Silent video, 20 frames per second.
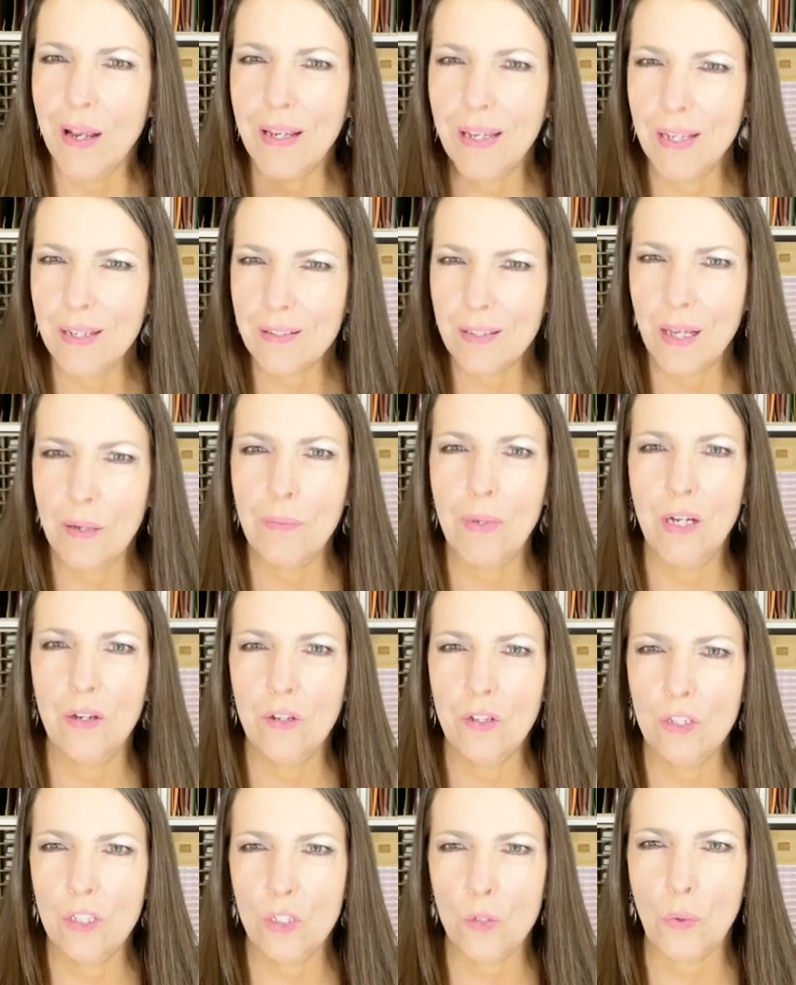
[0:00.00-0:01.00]
And yes, I mail
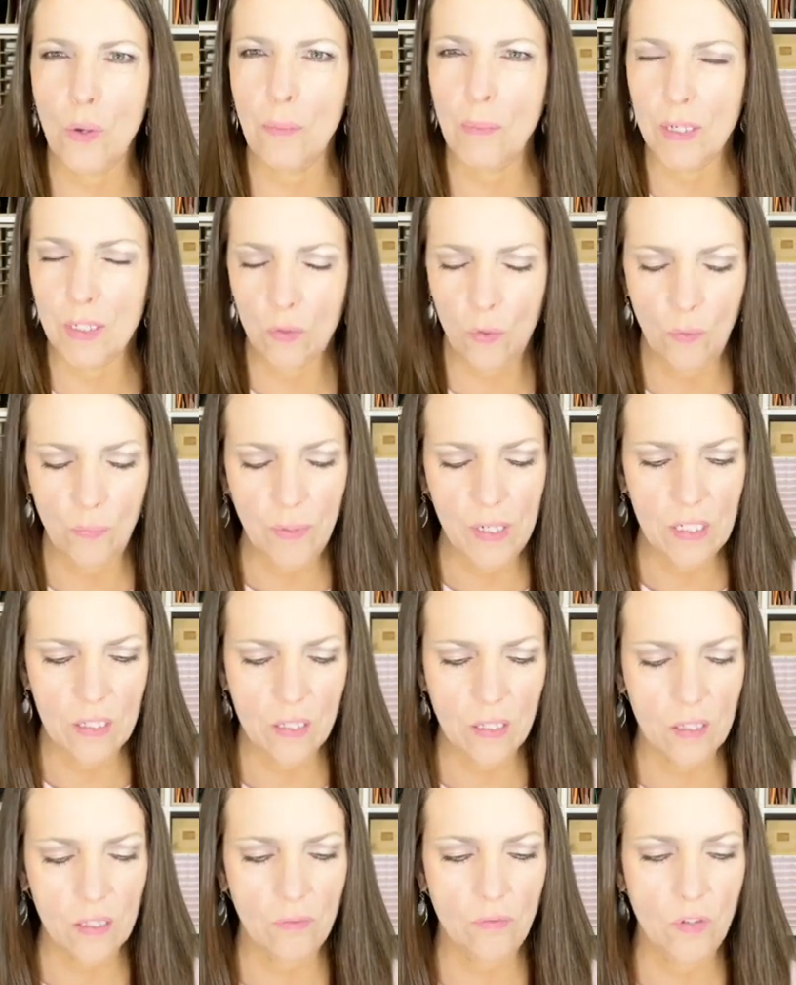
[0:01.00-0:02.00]
you the 12 by 12
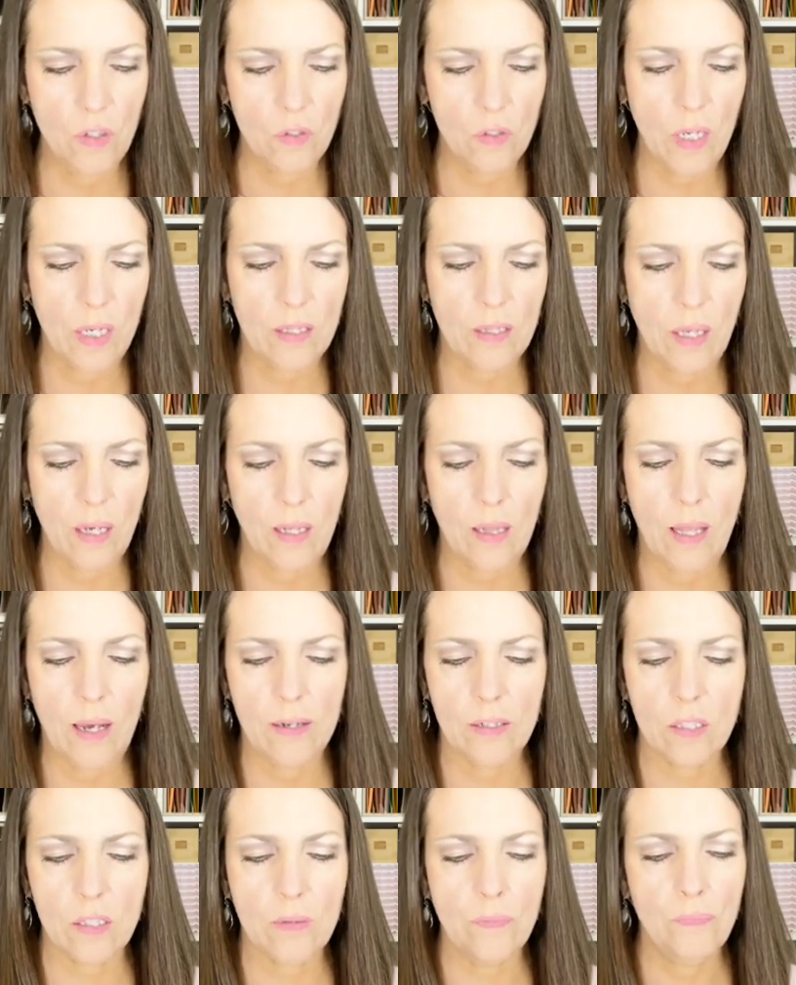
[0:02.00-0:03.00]
pieces if you take that
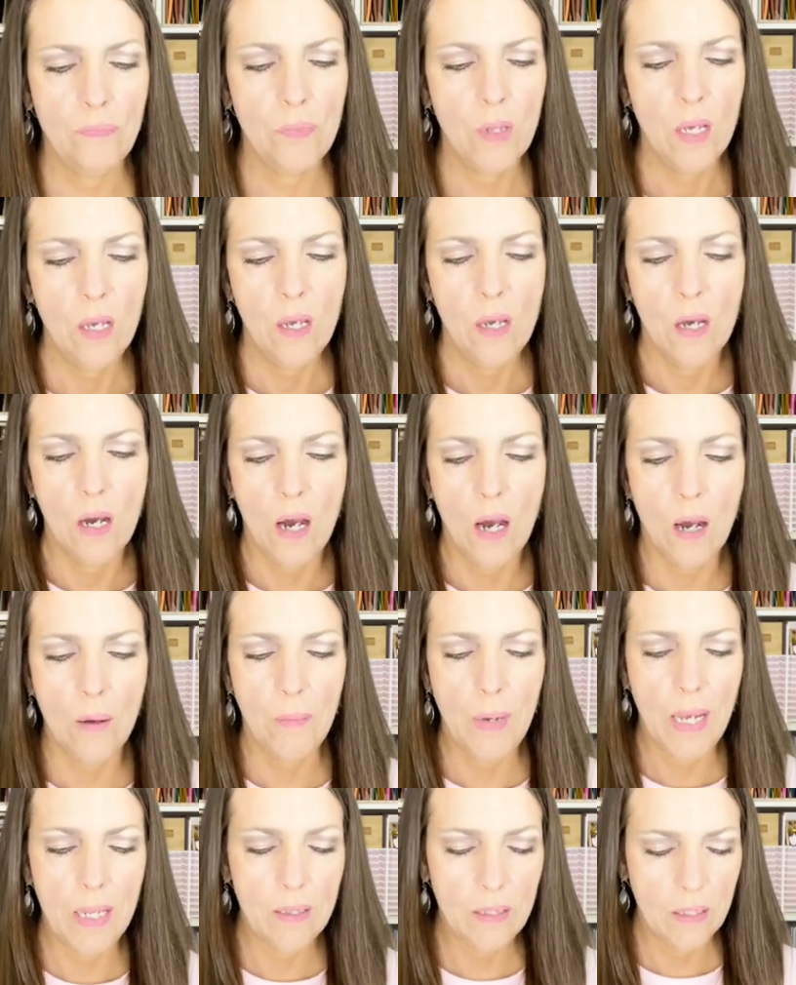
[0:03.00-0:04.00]
class.
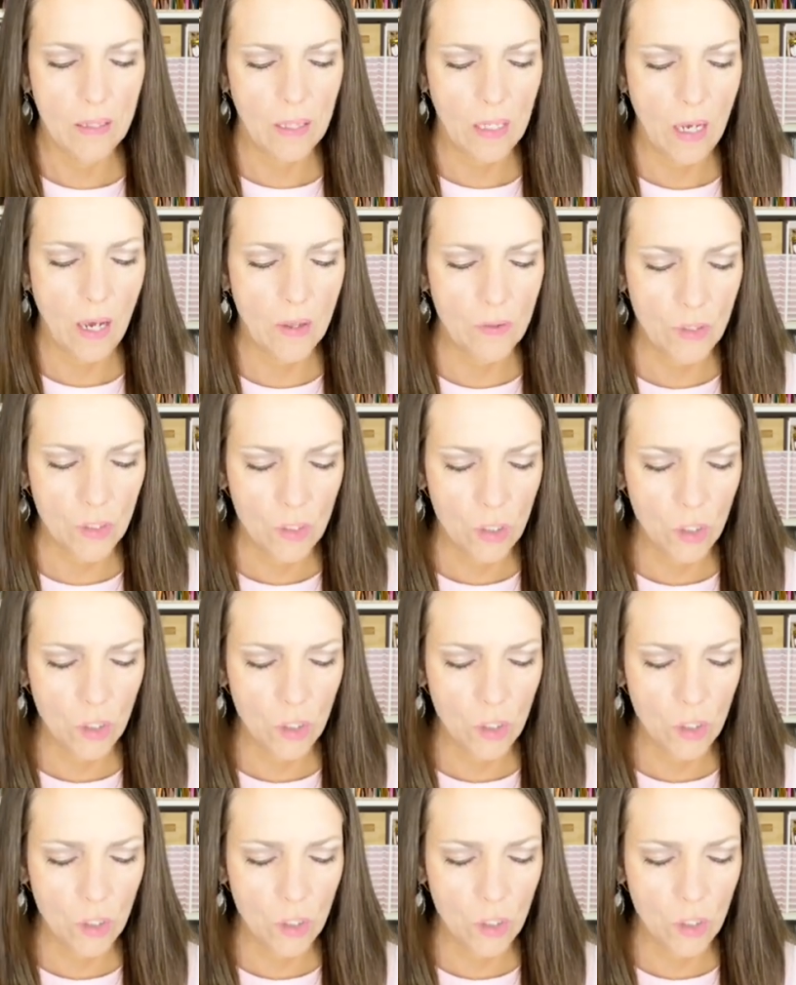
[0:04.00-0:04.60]
Um, and then the other